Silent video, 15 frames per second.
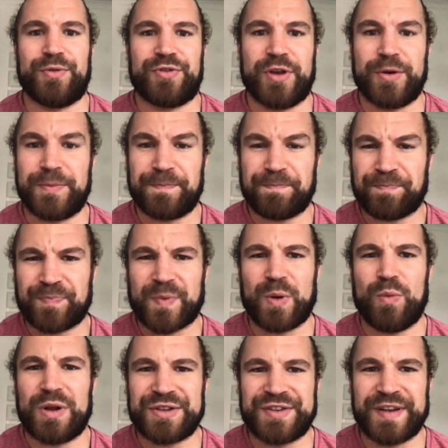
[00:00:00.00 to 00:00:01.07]
So
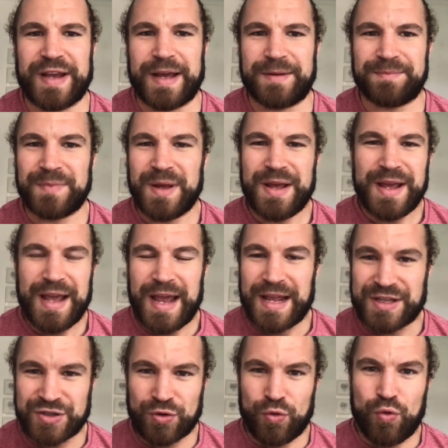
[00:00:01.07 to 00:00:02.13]
once again,
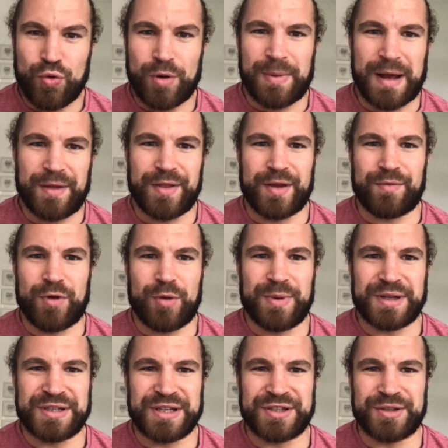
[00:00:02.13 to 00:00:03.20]
it's all about the
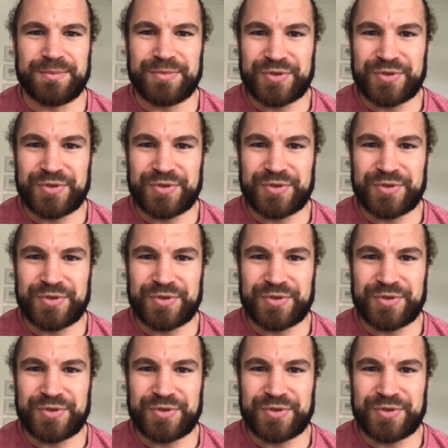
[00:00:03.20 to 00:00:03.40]
aerobic system.